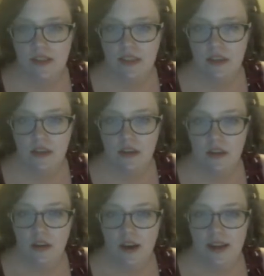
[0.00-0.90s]
am
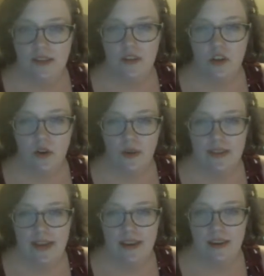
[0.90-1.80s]
working
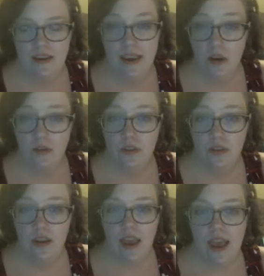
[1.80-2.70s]
and I don't have
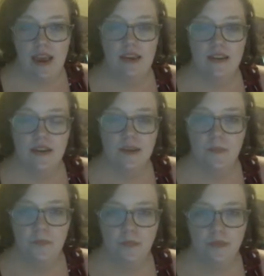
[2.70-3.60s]
time to paint my
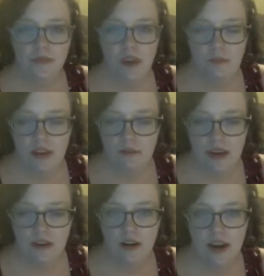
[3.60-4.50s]
nails within
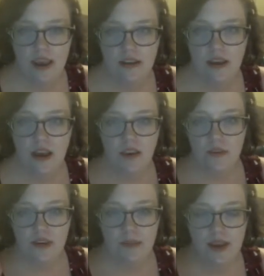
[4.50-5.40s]
those 2 weeks,
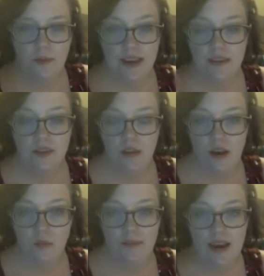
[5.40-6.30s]
and I still
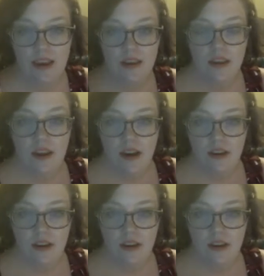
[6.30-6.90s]
look nice and